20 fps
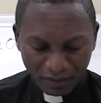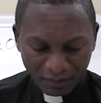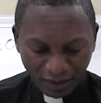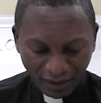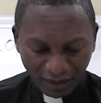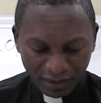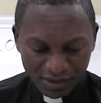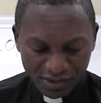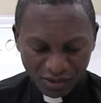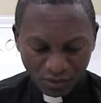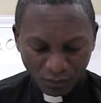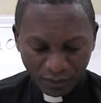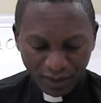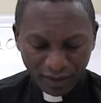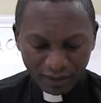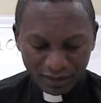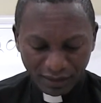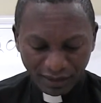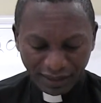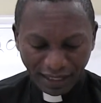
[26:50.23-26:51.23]
because you
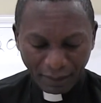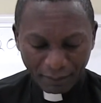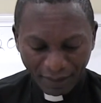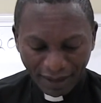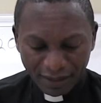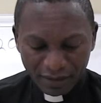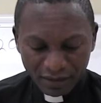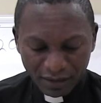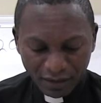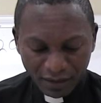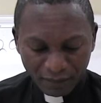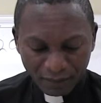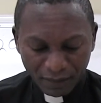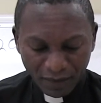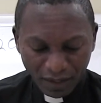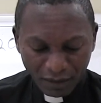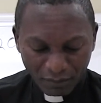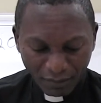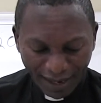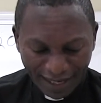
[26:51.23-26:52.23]
will not abandon
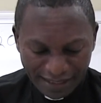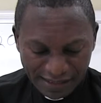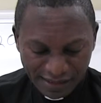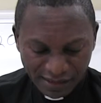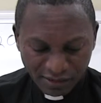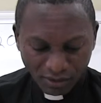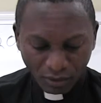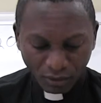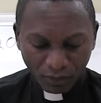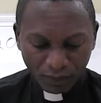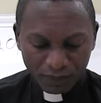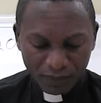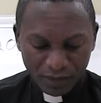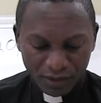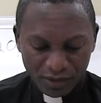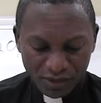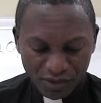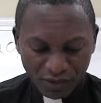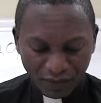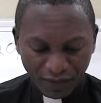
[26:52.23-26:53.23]
my soul
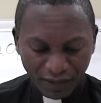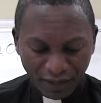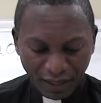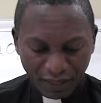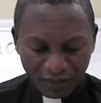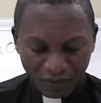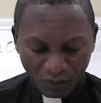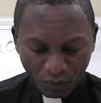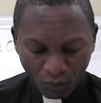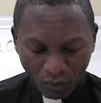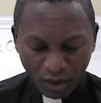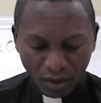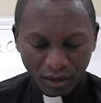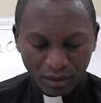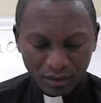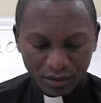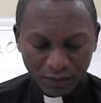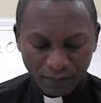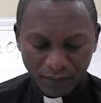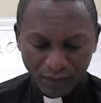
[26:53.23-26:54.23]
to the nether
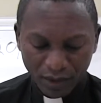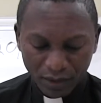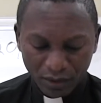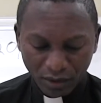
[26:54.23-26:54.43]
world,